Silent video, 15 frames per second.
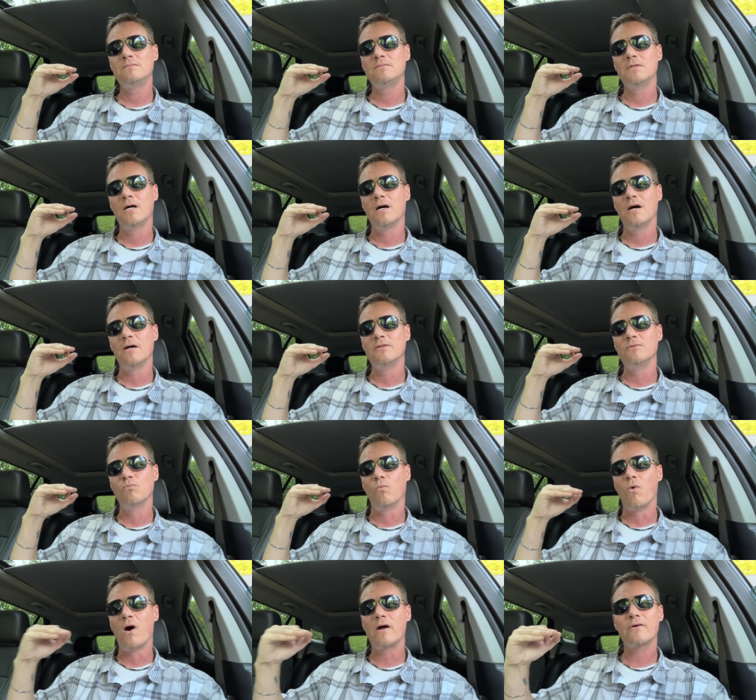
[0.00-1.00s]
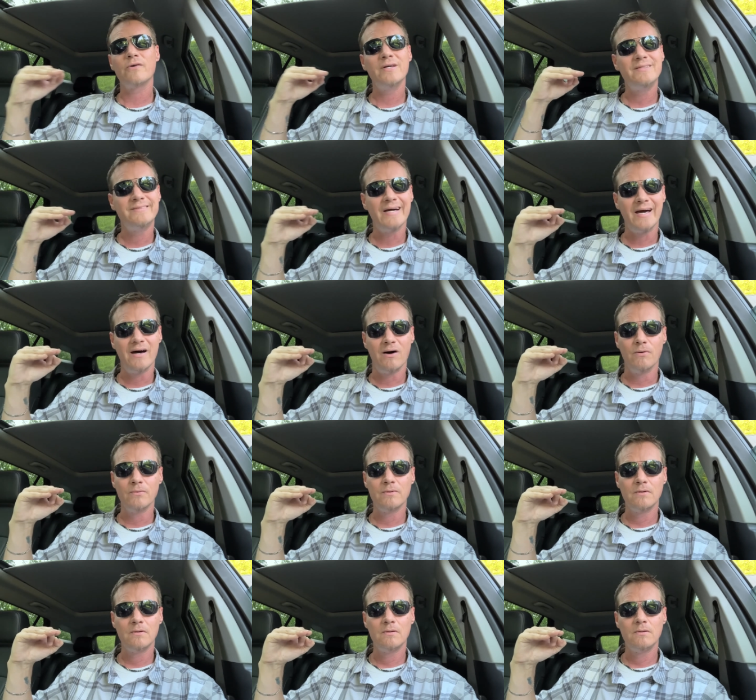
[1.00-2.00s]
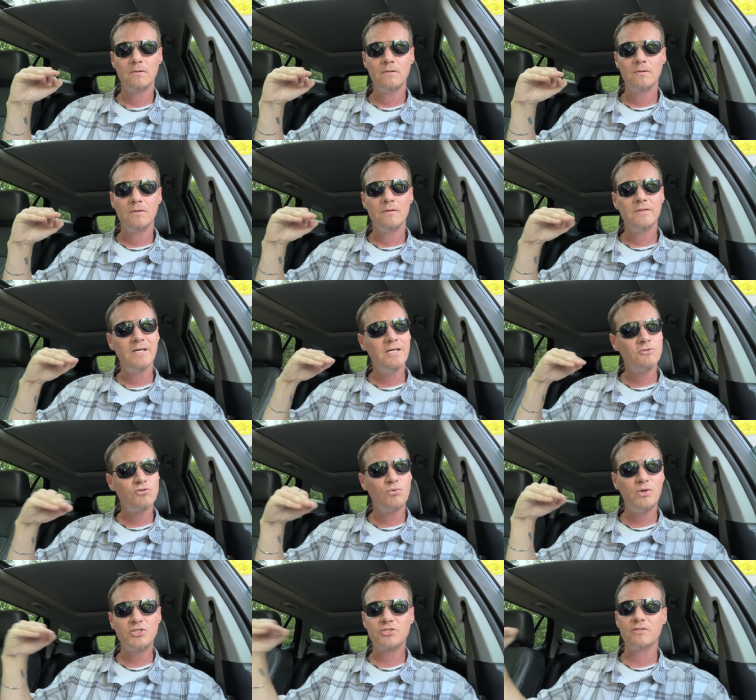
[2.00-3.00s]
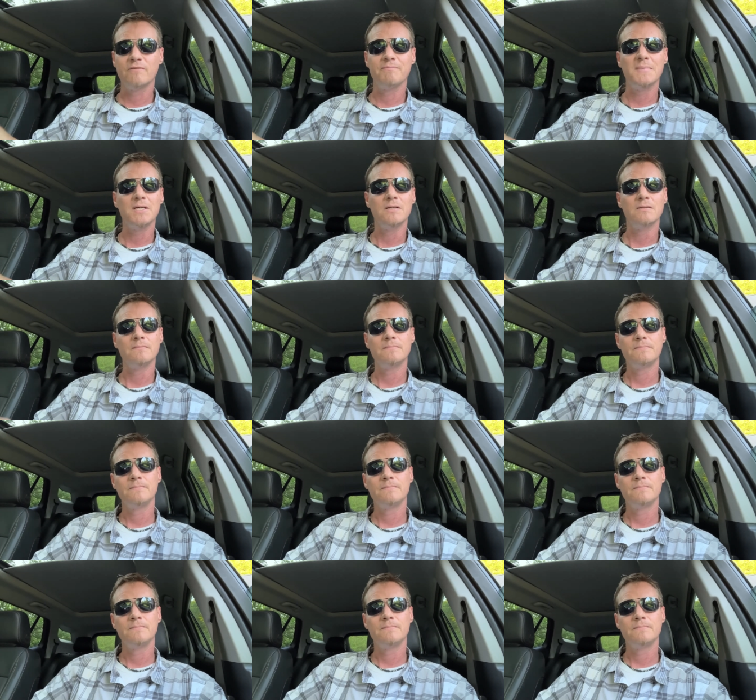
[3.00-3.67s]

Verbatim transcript: uh, watering down the intuition of men.